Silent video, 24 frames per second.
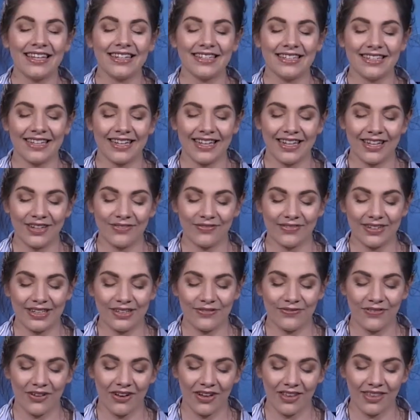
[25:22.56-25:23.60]
Dear Heavenly
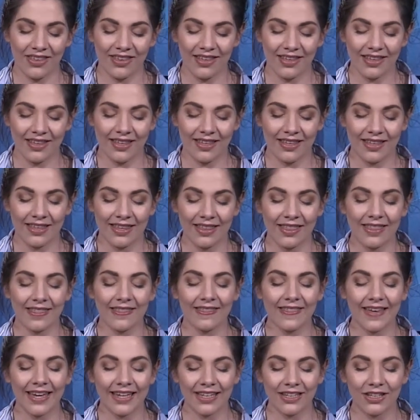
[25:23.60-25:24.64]
Father,
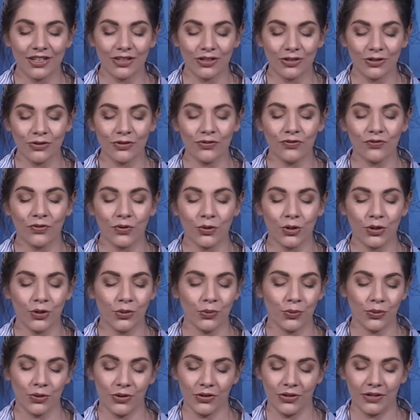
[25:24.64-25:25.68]
thank you for your
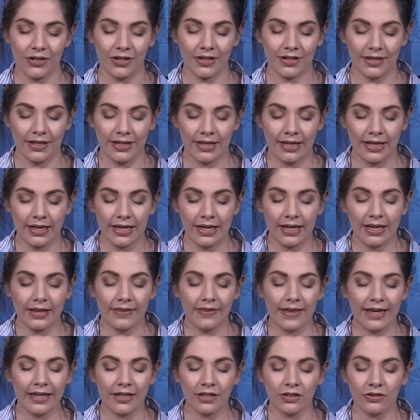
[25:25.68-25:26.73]
word.
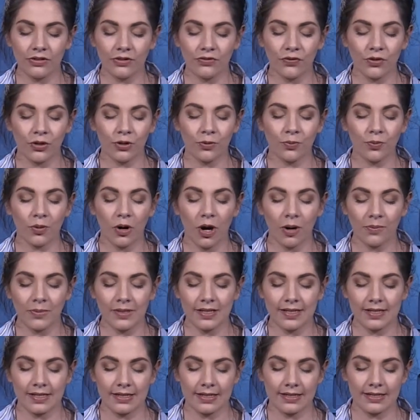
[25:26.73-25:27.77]
Thank you for your
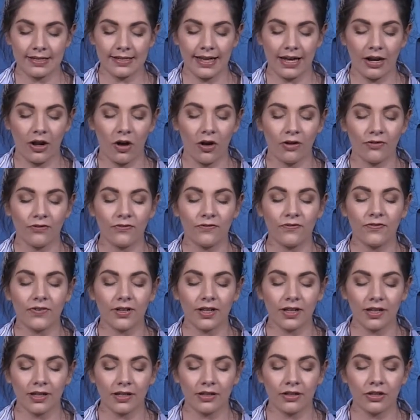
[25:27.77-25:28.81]
promises that are
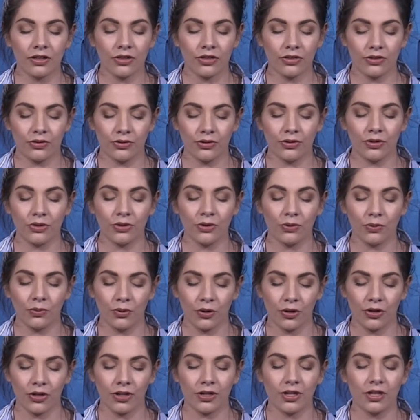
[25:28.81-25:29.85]
filled through your
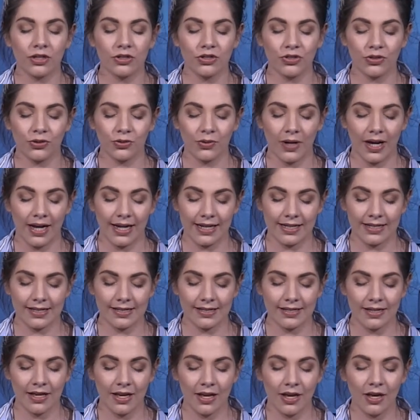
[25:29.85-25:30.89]
word to us.